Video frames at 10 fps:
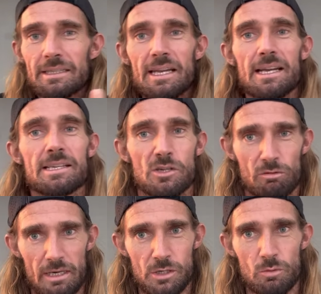yeah, it's
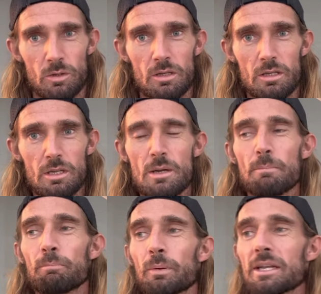gradual,
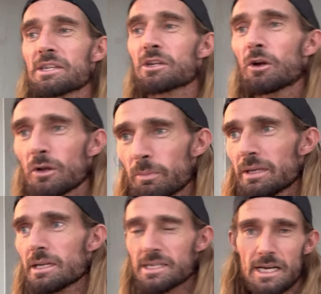but it's got to
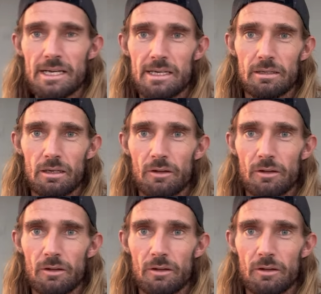be exciting.